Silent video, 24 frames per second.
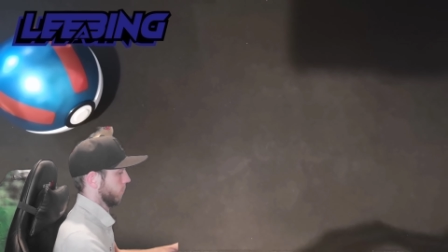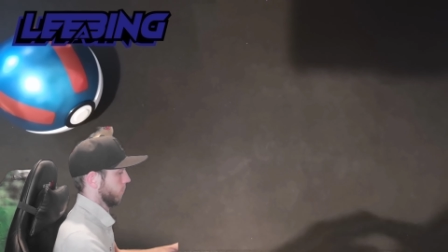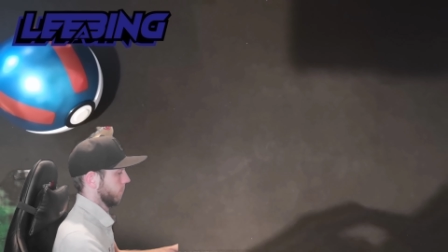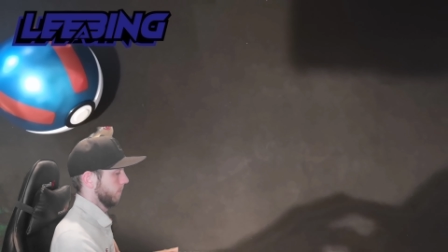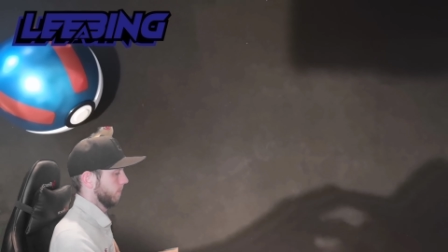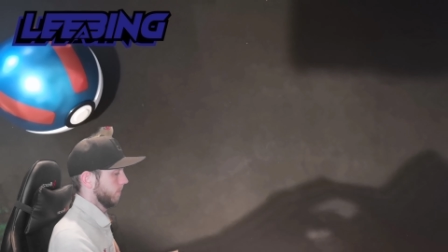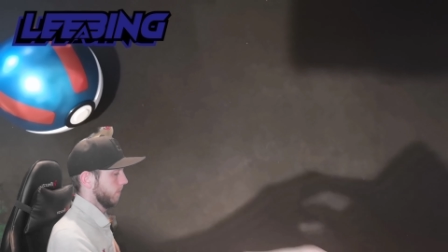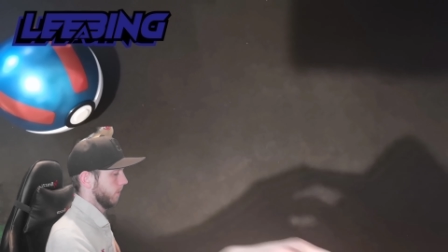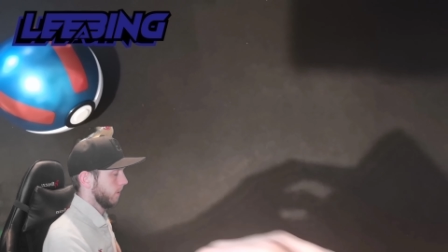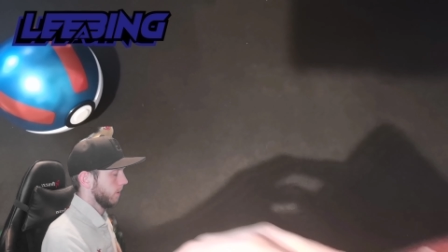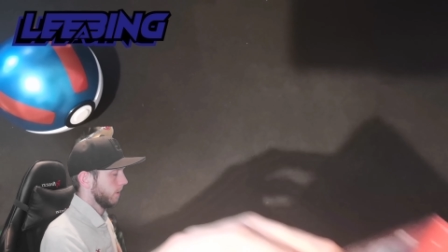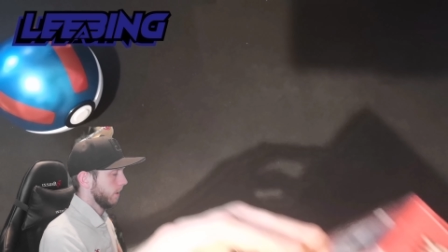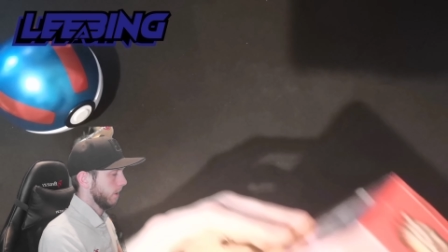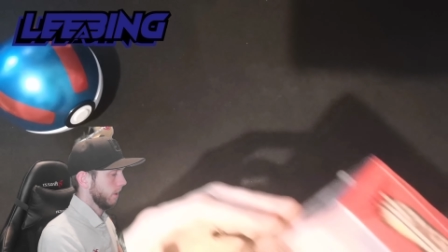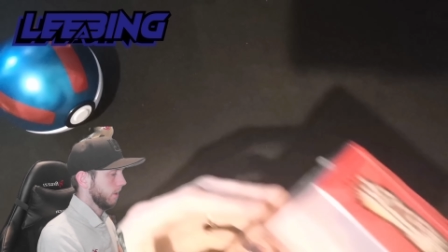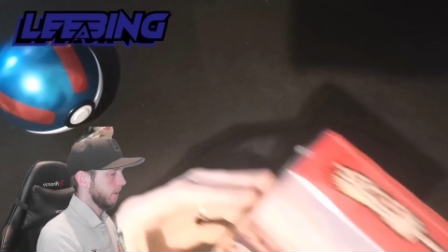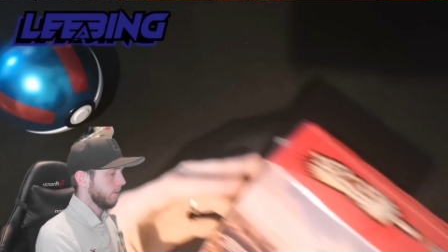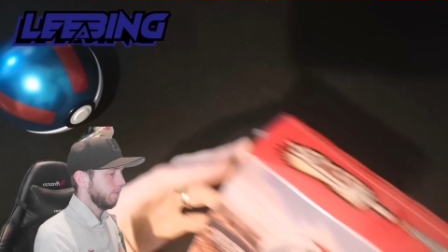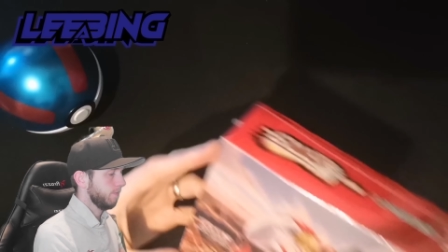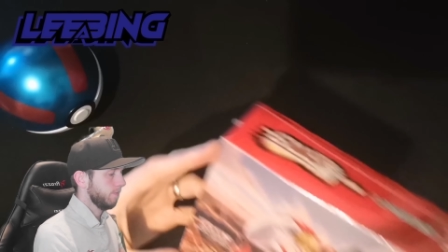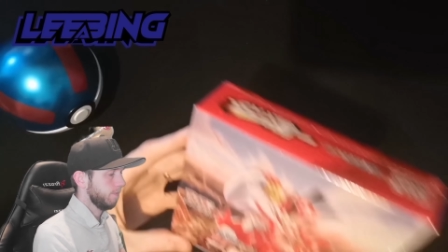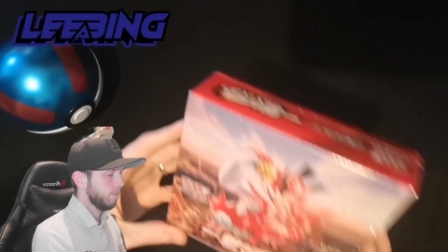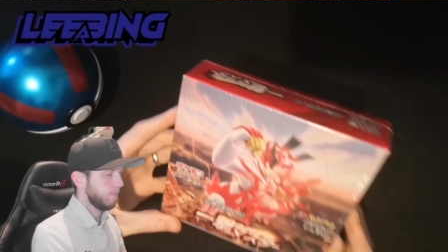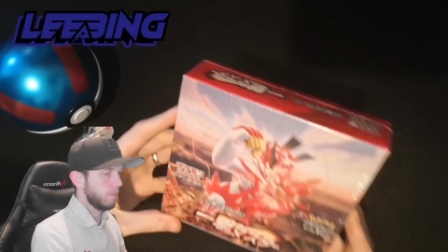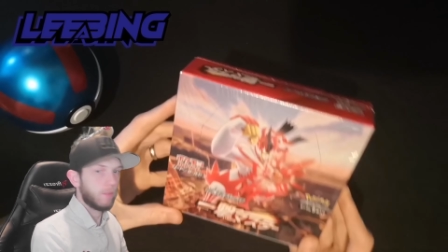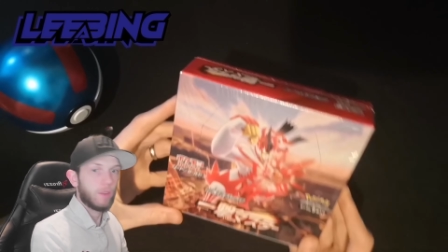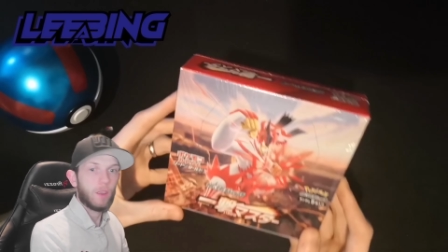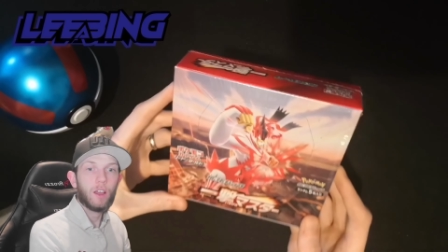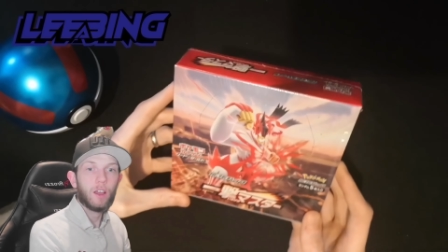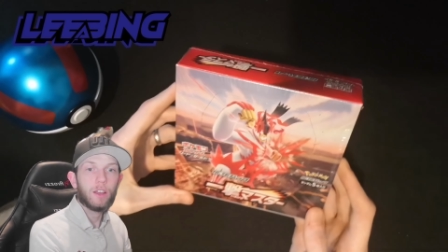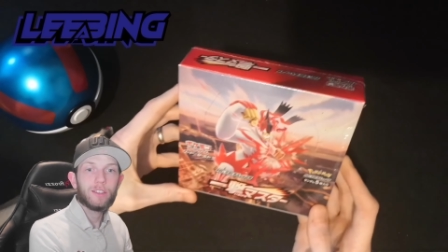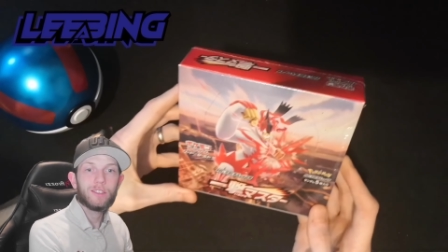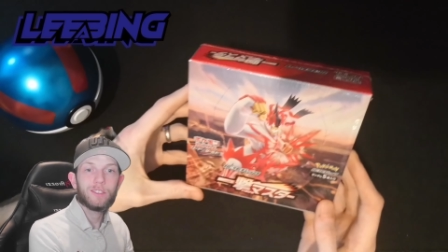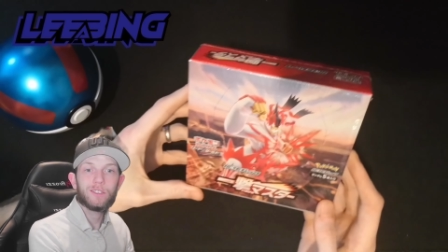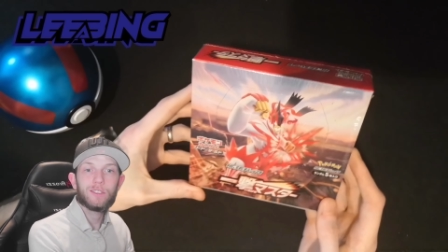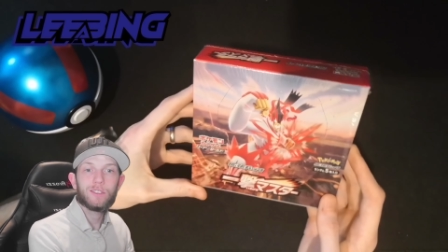okay.
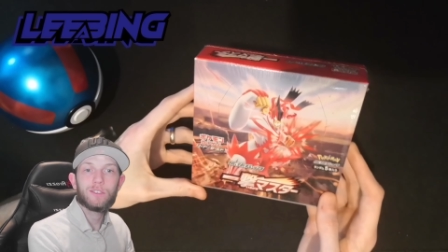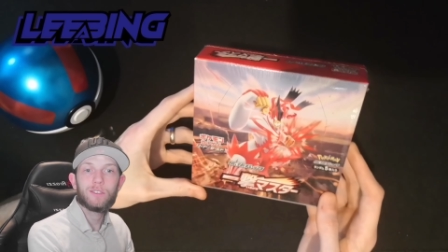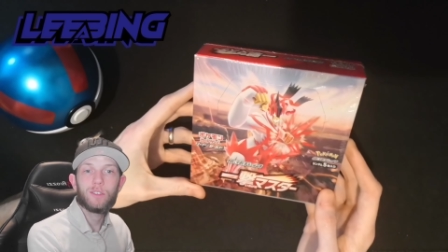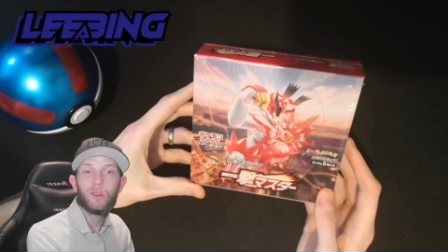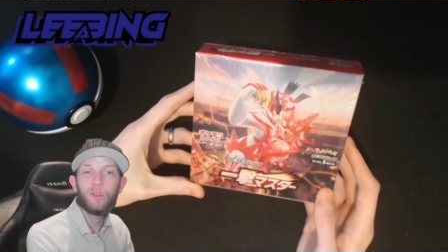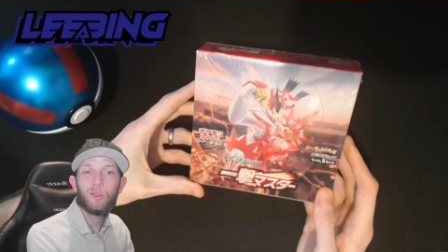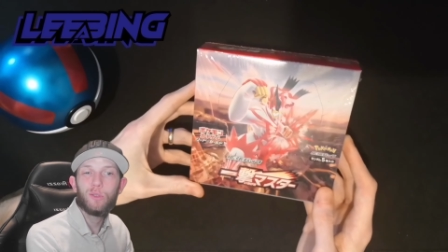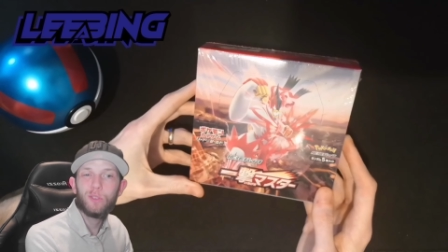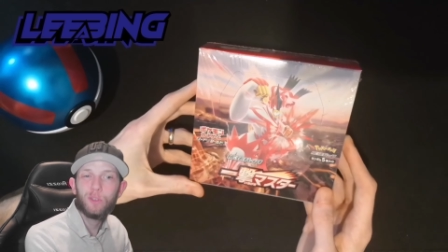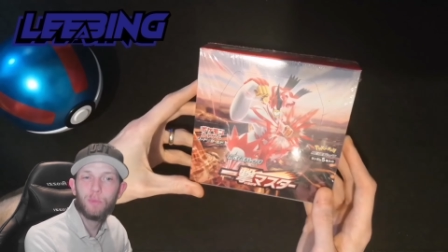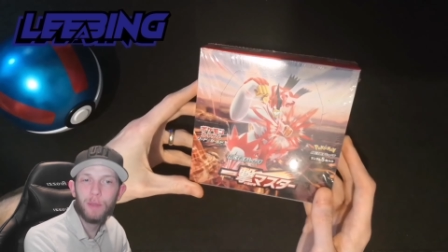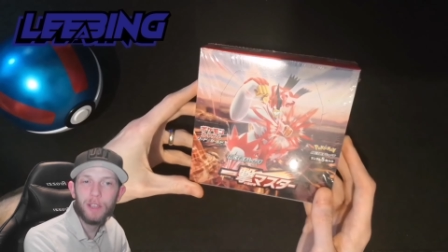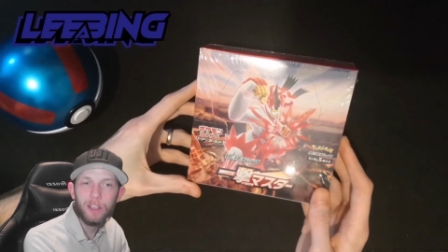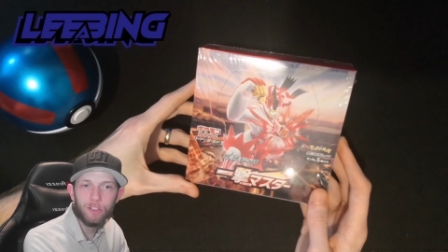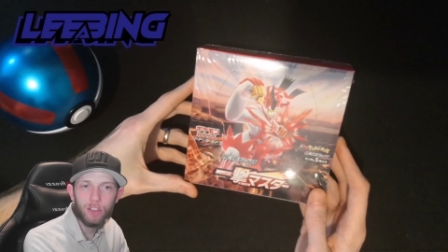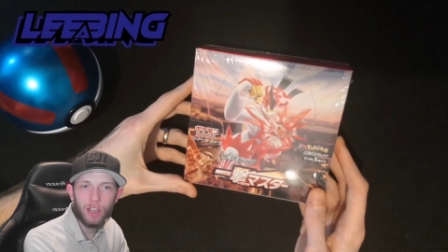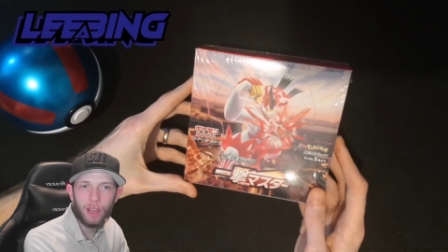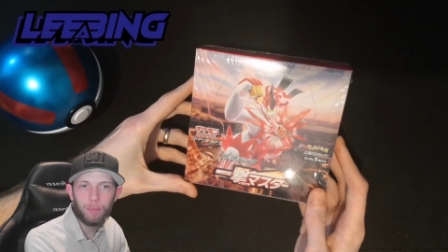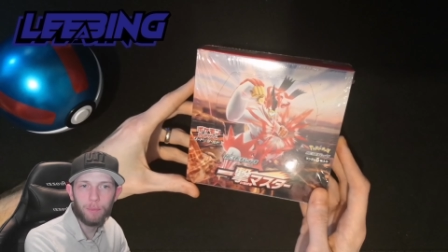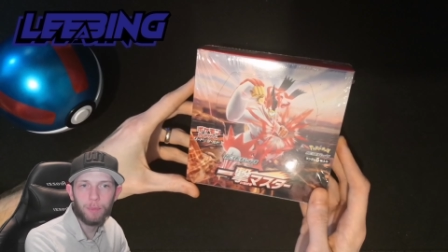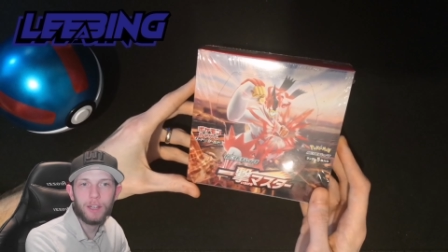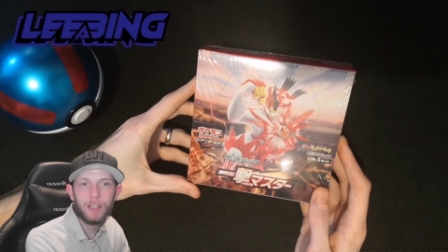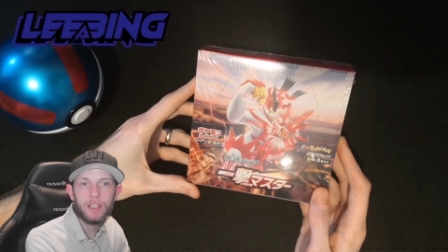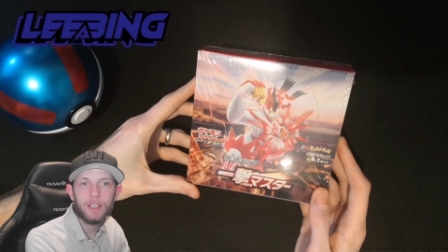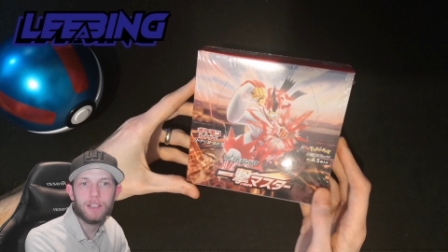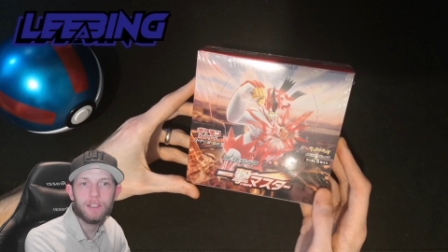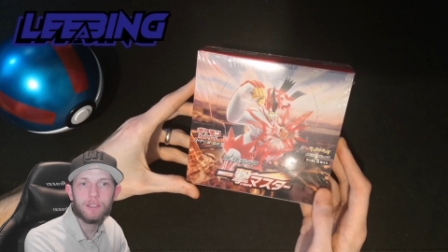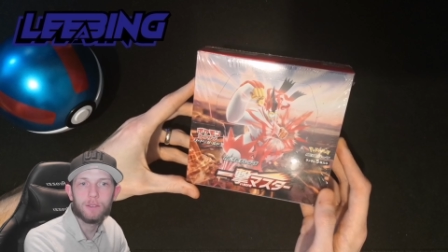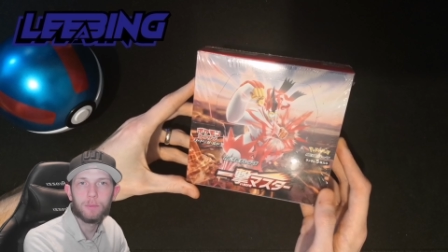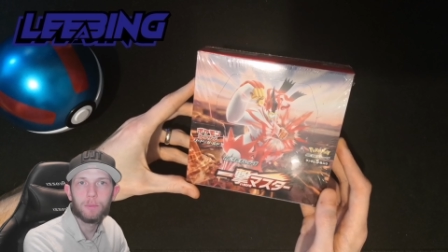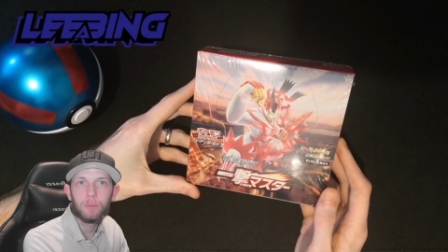I don't speak Japanese,